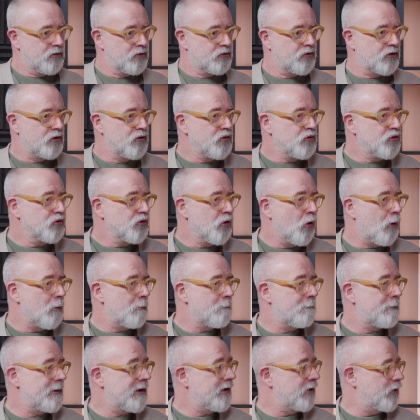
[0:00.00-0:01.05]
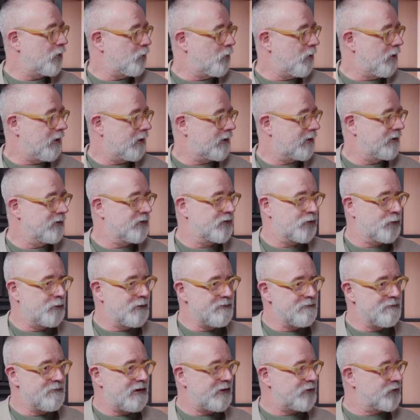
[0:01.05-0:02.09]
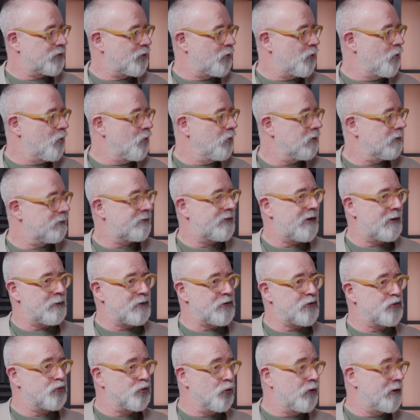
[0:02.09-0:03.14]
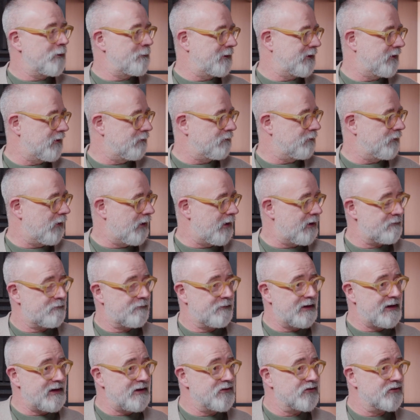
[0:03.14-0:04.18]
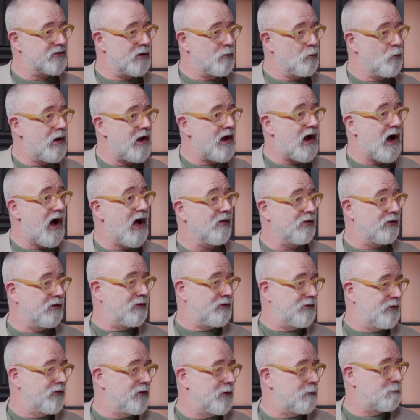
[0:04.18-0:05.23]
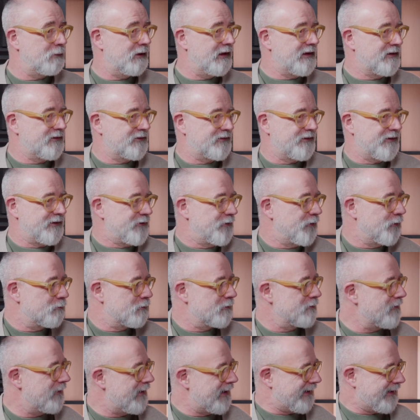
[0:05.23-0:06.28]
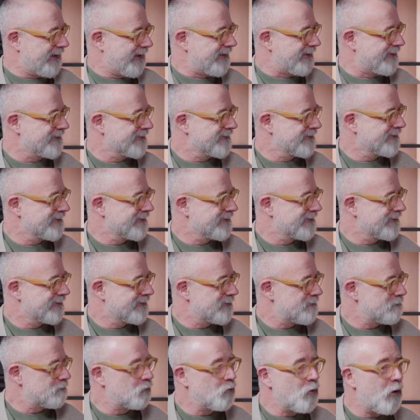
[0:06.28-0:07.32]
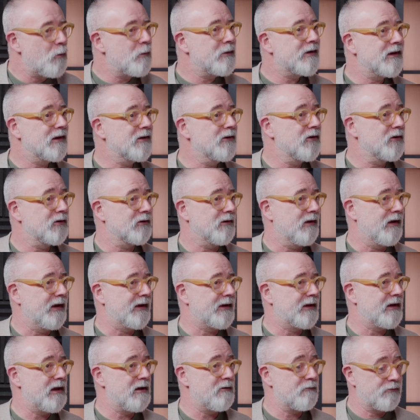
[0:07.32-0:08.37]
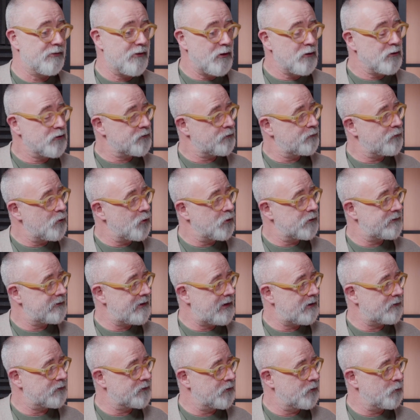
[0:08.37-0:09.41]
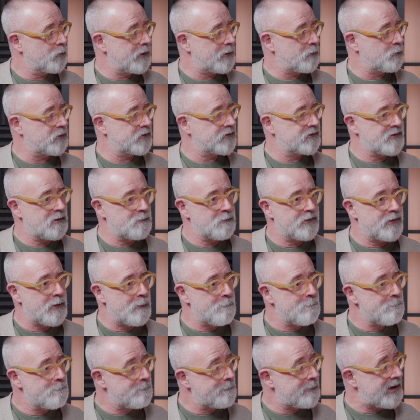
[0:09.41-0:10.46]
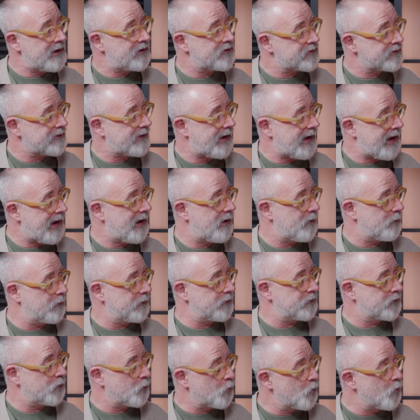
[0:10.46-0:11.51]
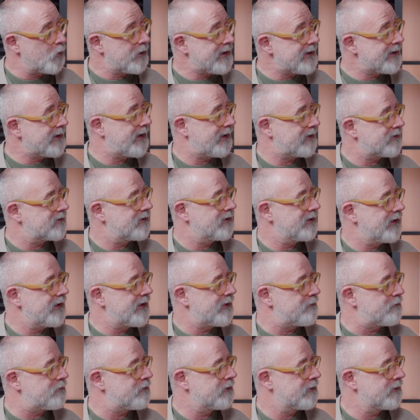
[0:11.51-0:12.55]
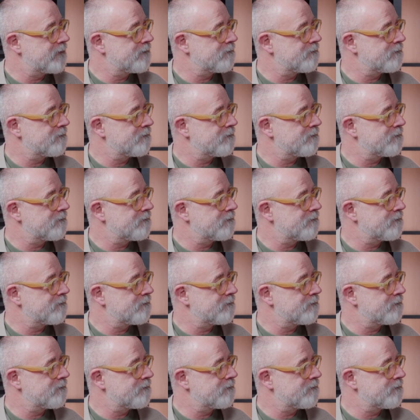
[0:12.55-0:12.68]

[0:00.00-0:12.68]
to not be at work and to invest all of their enjoyment of life in somewhere other than the place that you're providing. What would it look like if those 40 hours of the week were some of the best hours that we get to live